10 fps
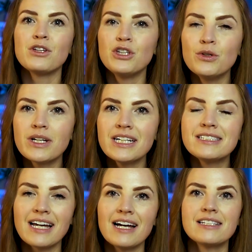YUKA
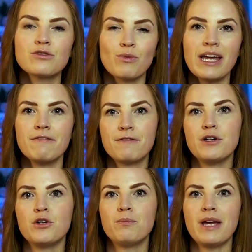does rate
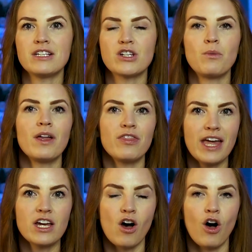food based on what
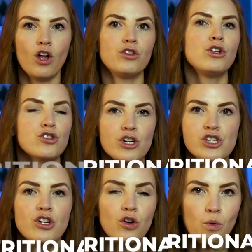they call
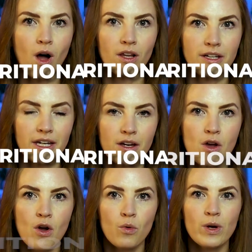nutritional quality,
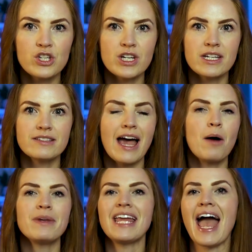which is
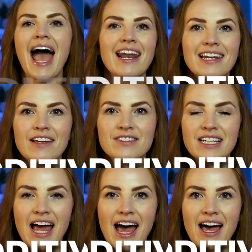how many additives
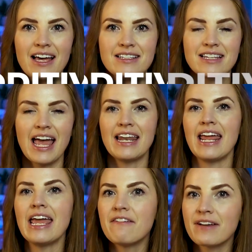it has and
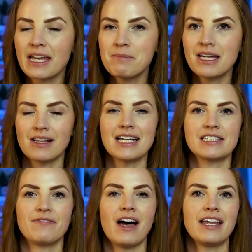if it can be
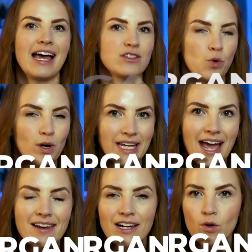classified as
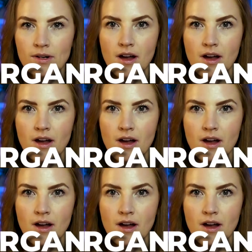organic or